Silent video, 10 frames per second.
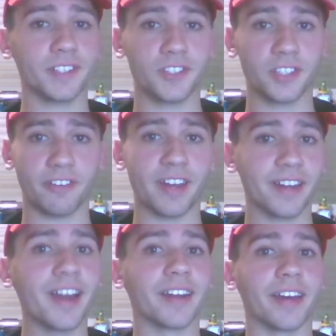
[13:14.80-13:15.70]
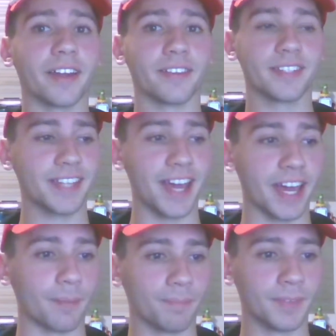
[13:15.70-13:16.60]
legendary I got out of this
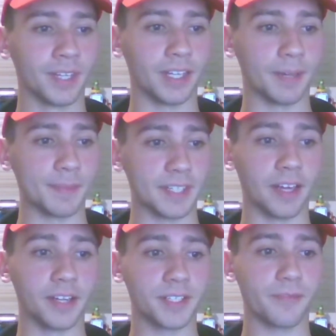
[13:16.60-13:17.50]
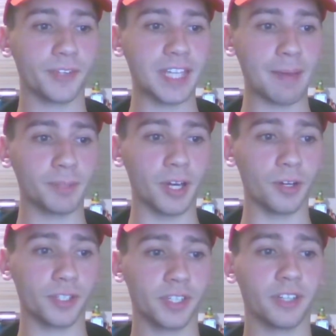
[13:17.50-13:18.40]
game. I'm still hunting for
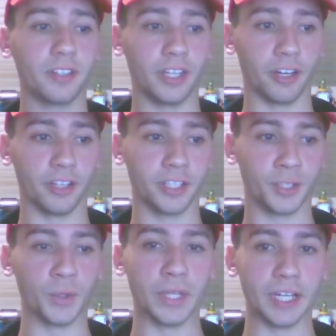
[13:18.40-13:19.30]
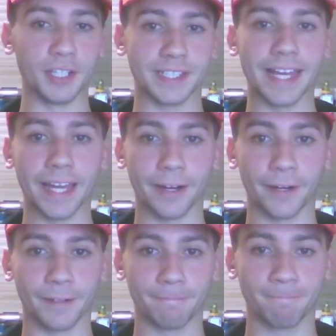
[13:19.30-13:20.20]
Zapdos, nearly 2 years
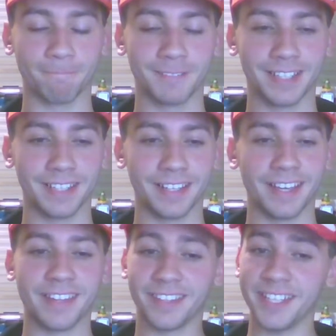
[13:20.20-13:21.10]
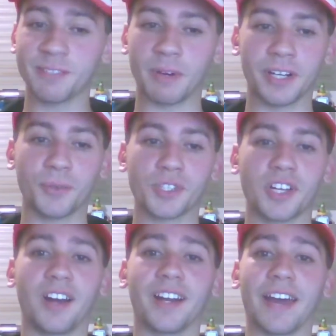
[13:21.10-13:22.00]
later. This one was
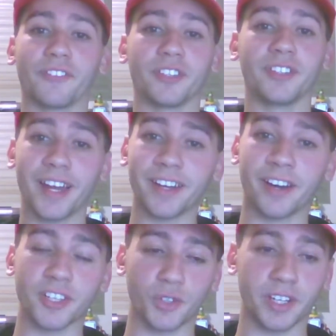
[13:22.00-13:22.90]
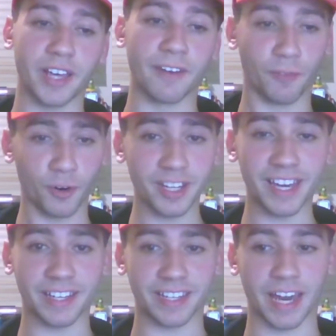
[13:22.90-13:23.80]
caught after
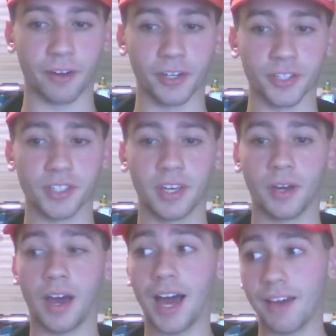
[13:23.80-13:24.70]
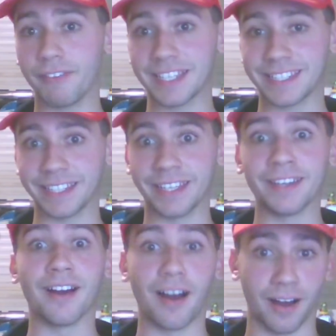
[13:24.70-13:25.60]
948 encounters,
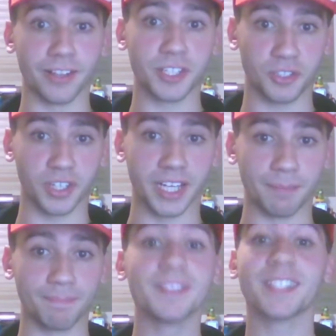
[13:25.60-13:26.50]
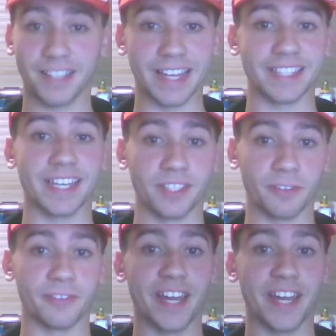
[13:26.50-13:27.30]
obviously on stream. So let's get to the